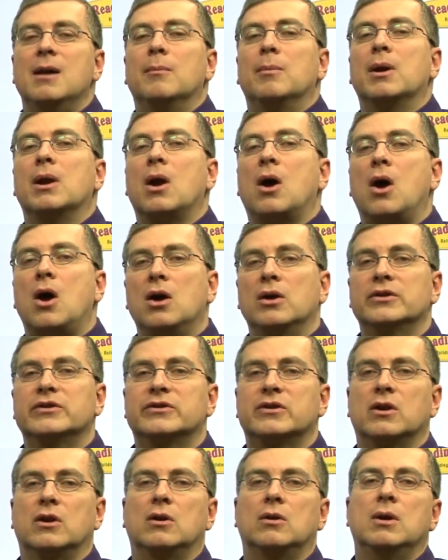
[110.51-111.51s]
But
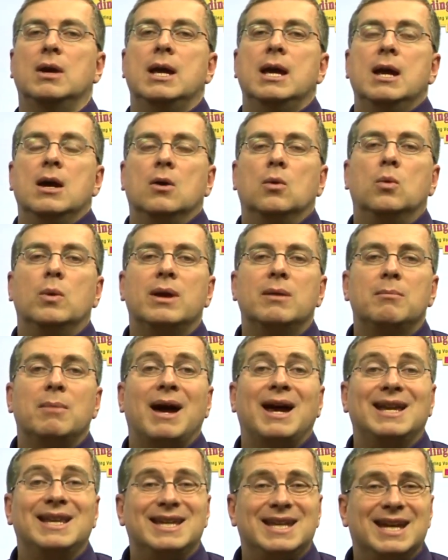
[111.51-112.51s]
also we
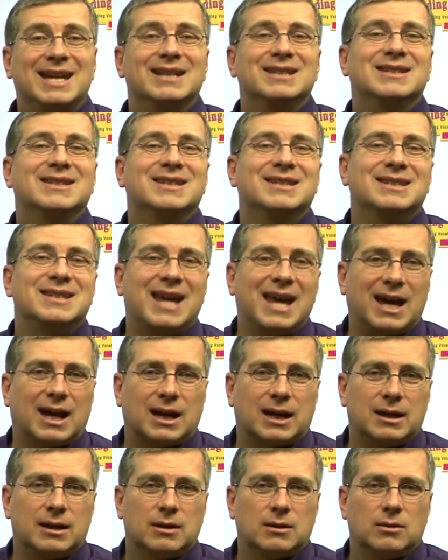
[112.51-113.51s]
might get
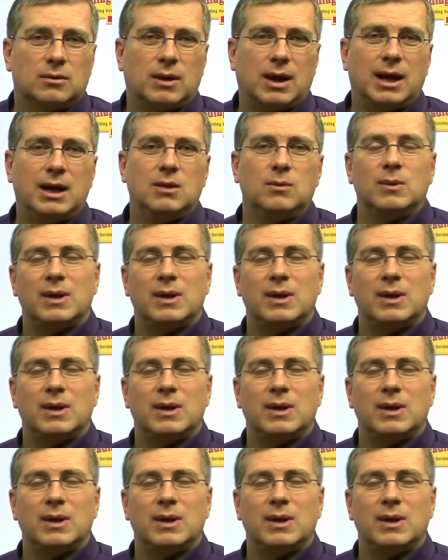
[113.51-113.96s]
sick, right?